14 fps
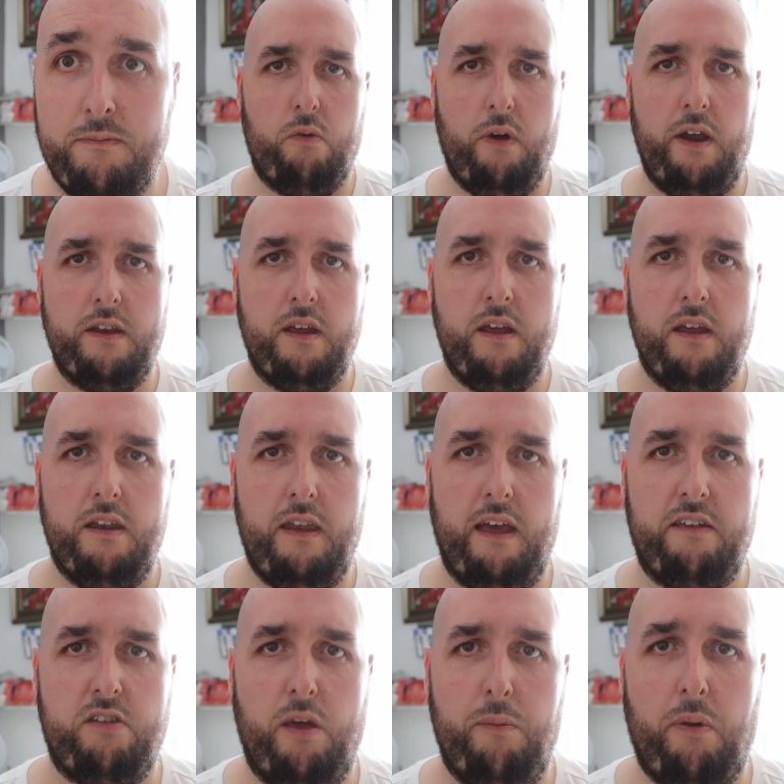Right,
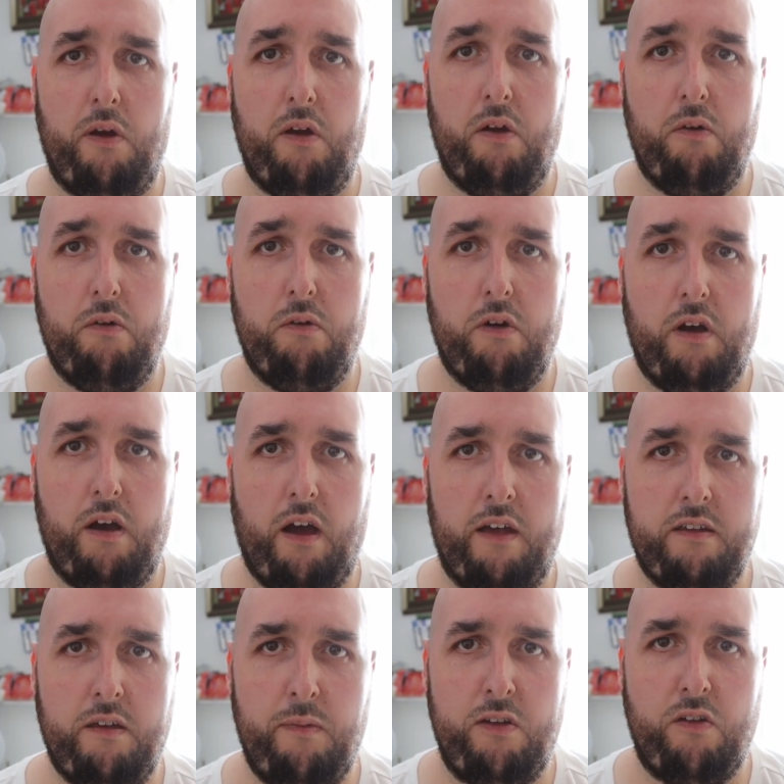next tip,
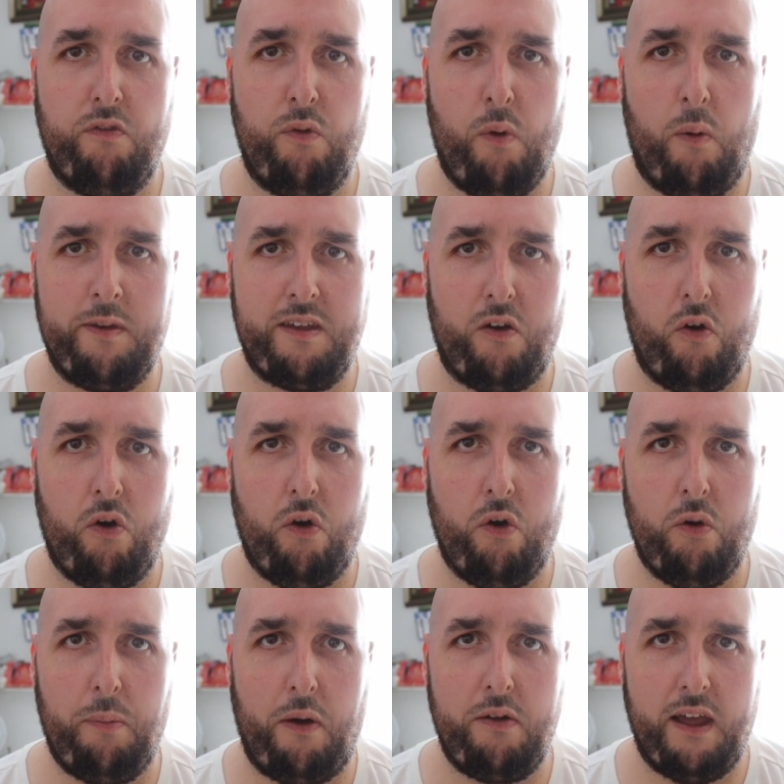as I mentioned a few moments
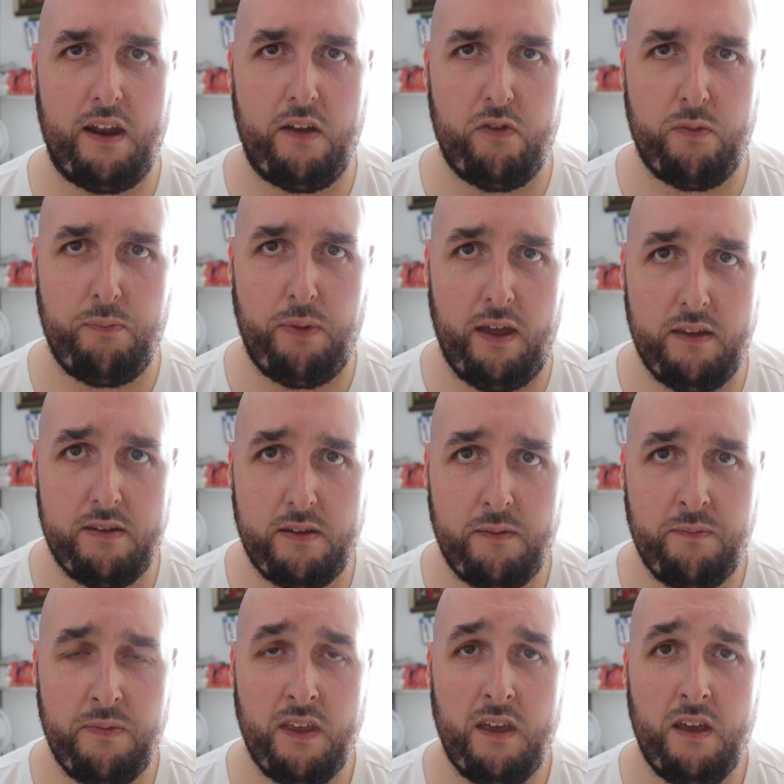ago about negative space.
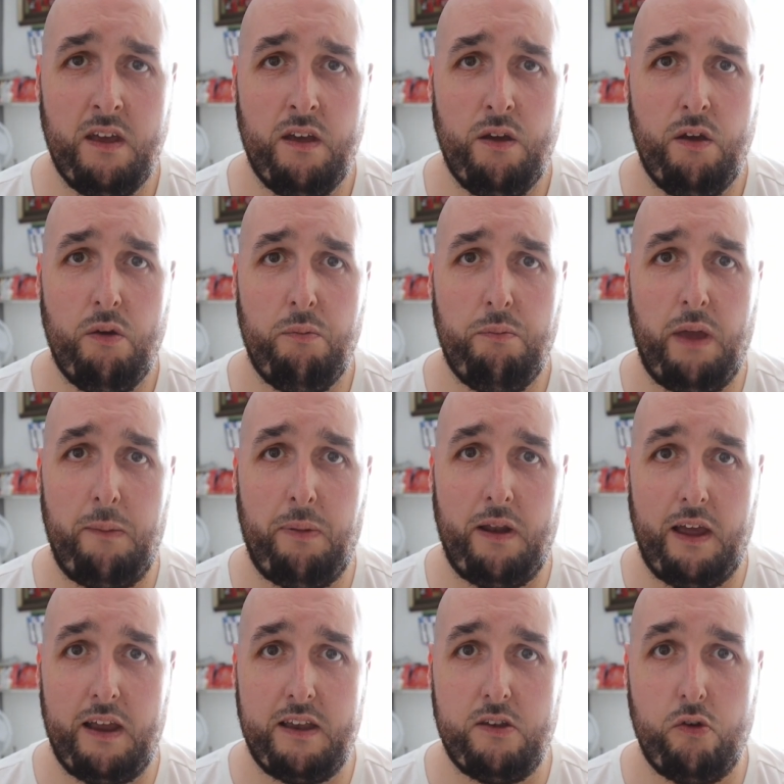People
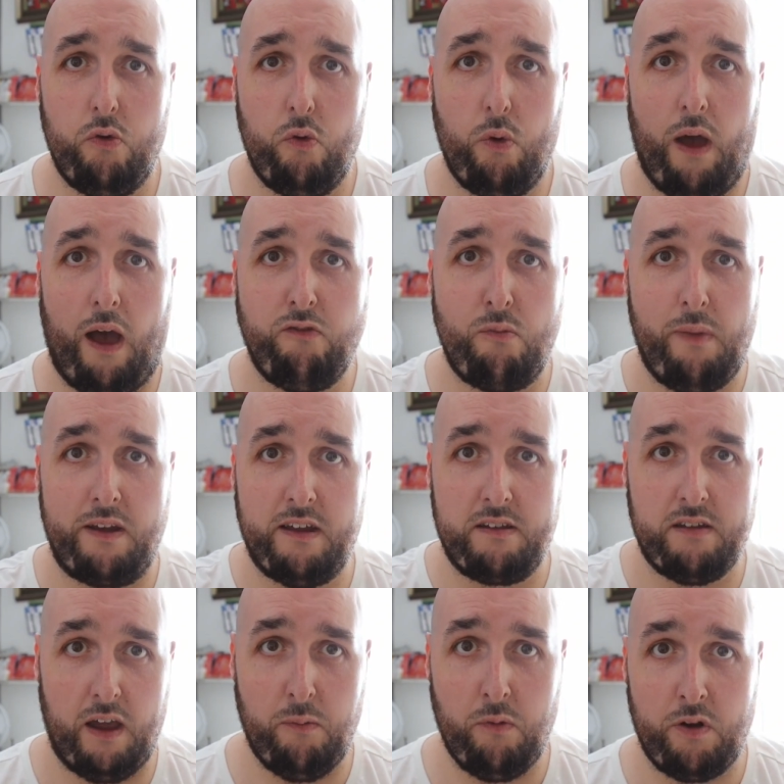like to have romantic
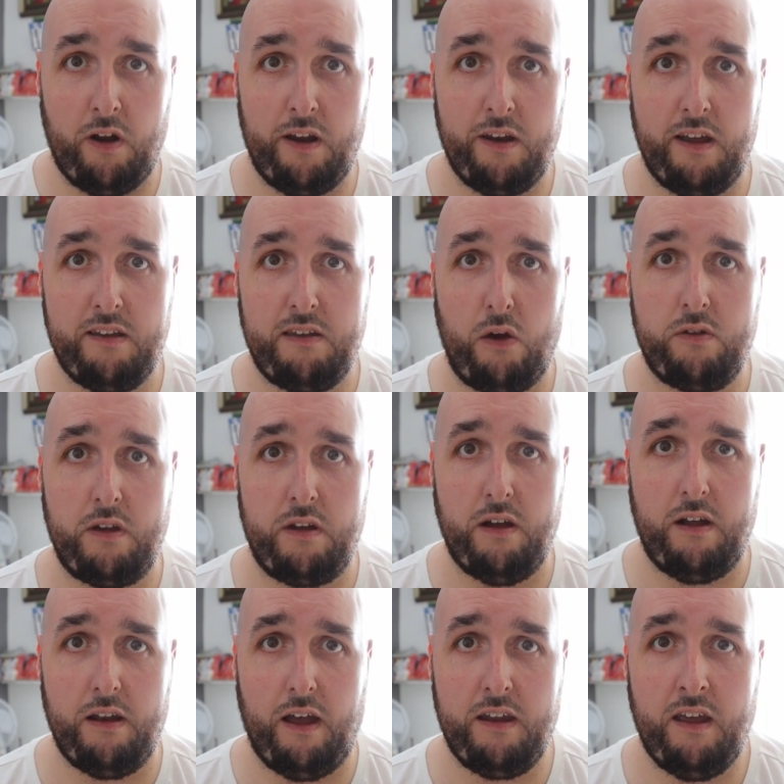time when they're on nights out and
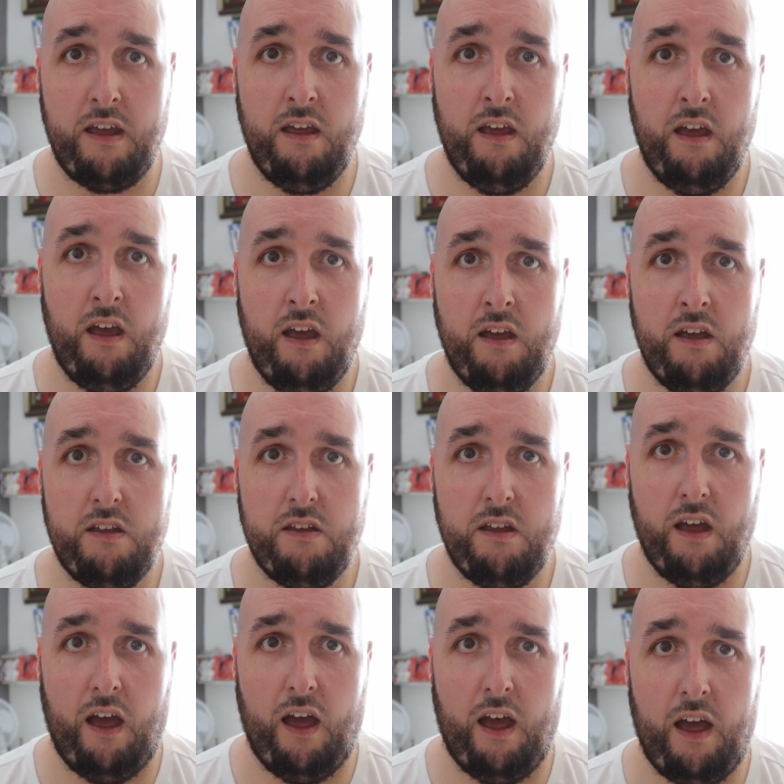all that,
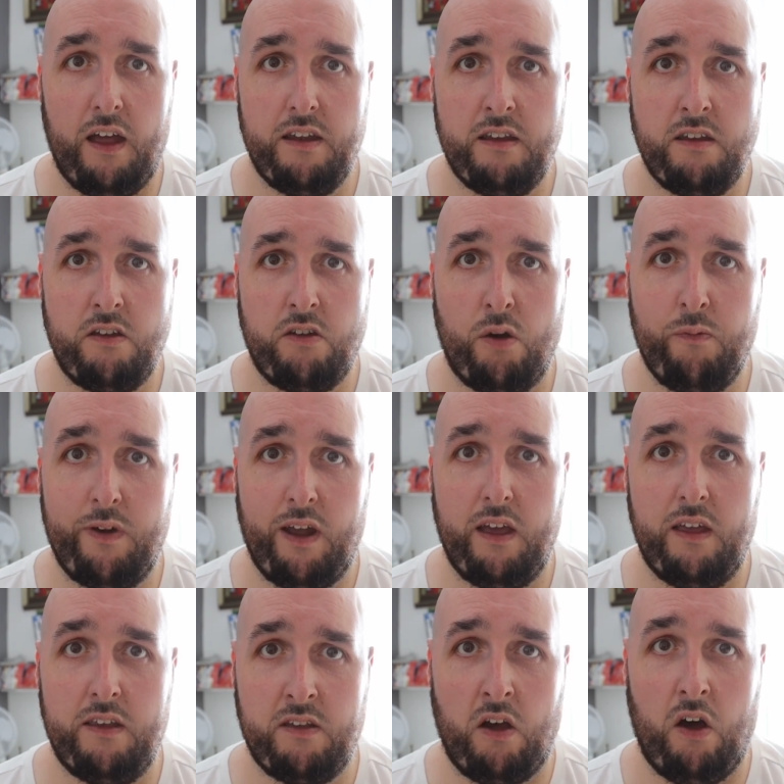and the term for
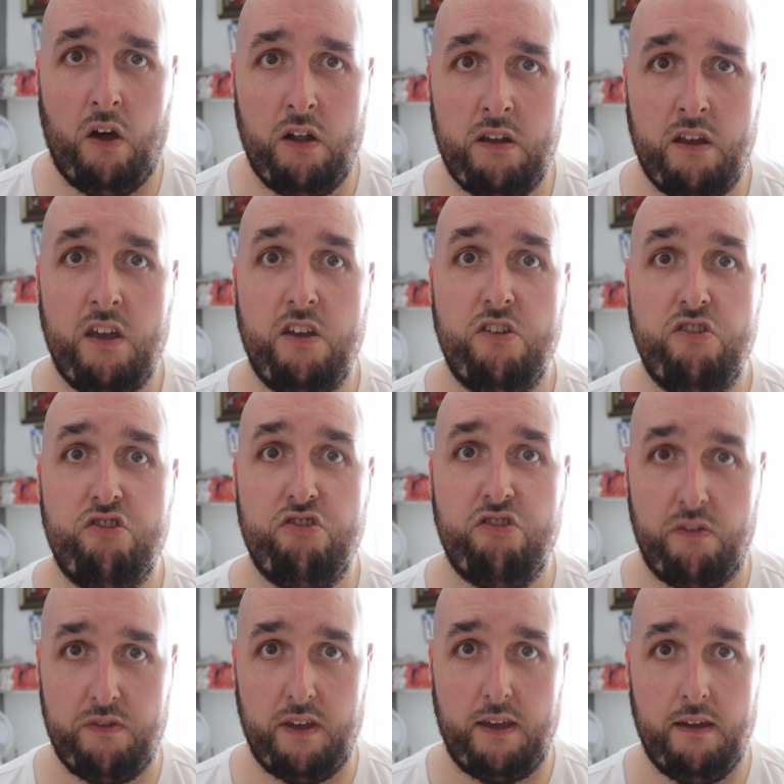that is called
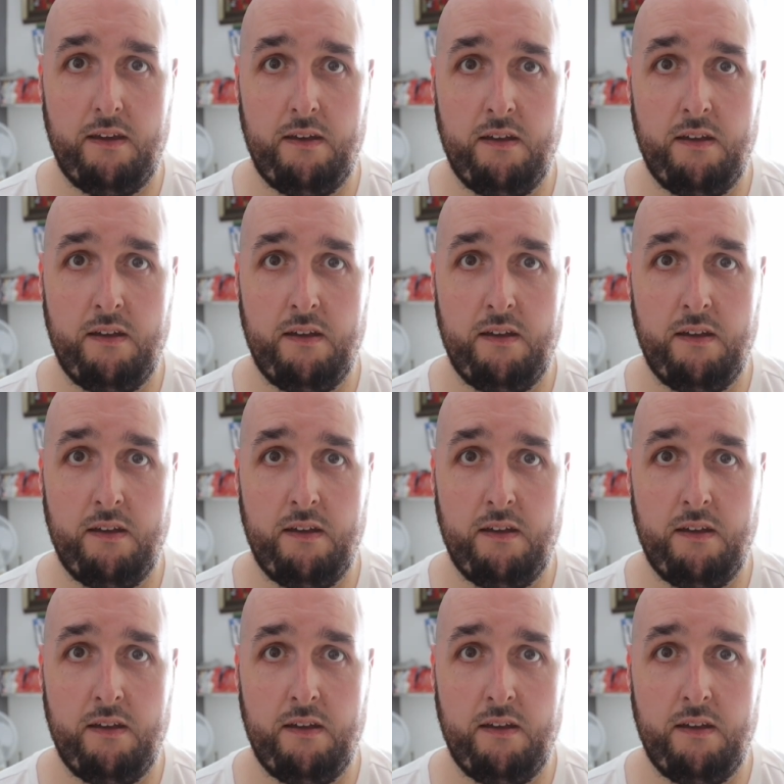shifting.